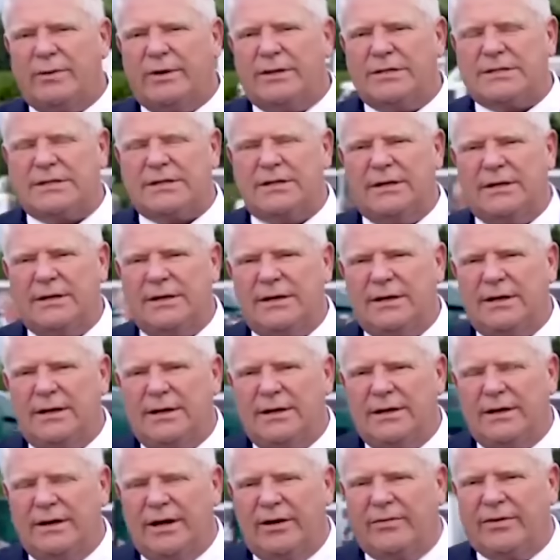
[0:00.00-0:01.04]
I just want to
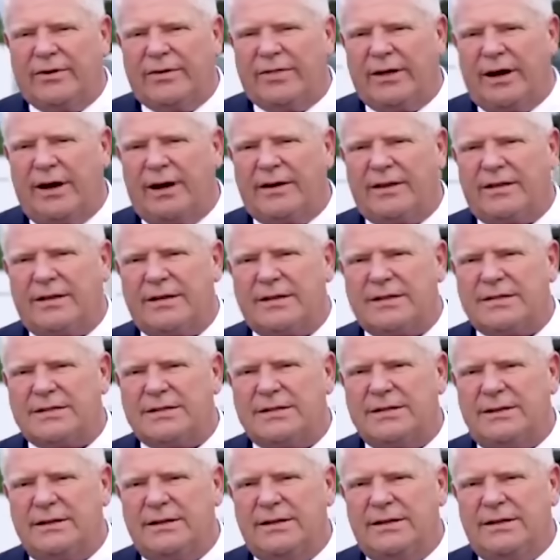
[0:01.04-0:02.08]
stress at the
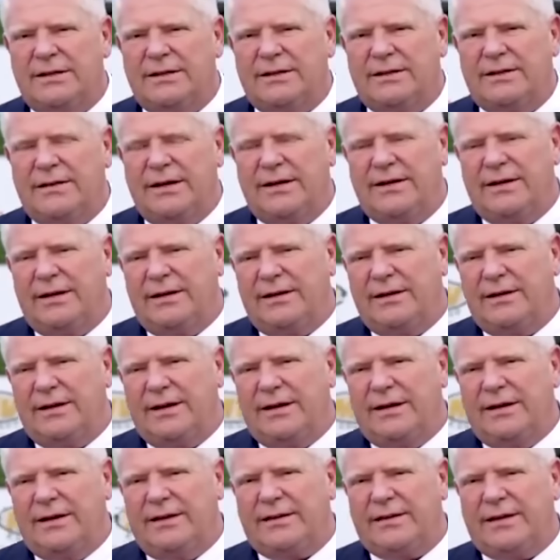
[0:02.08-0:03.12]
outset it is no
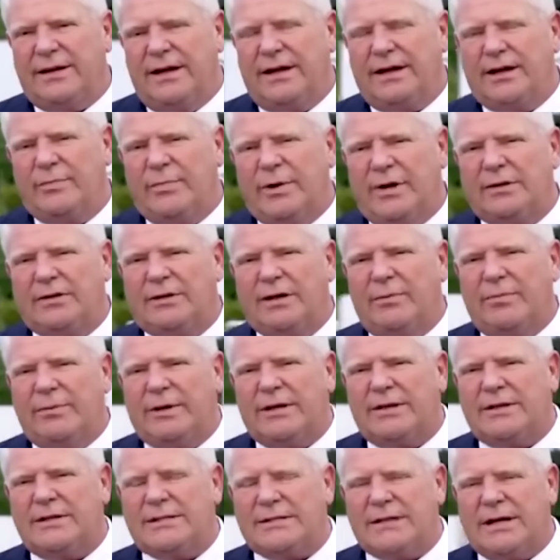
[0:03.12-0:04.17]
longer my
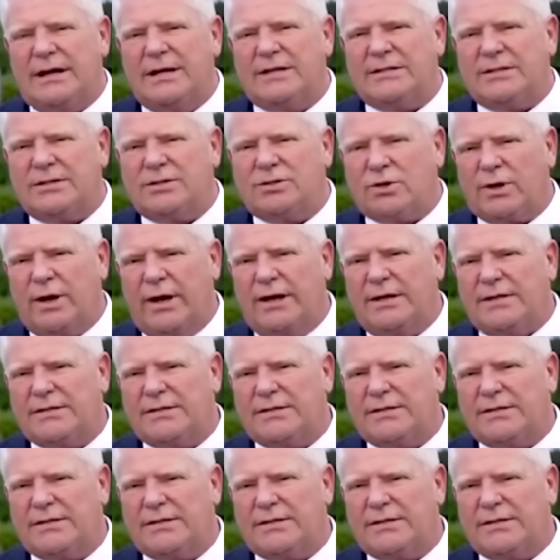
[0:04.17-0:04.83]
party federally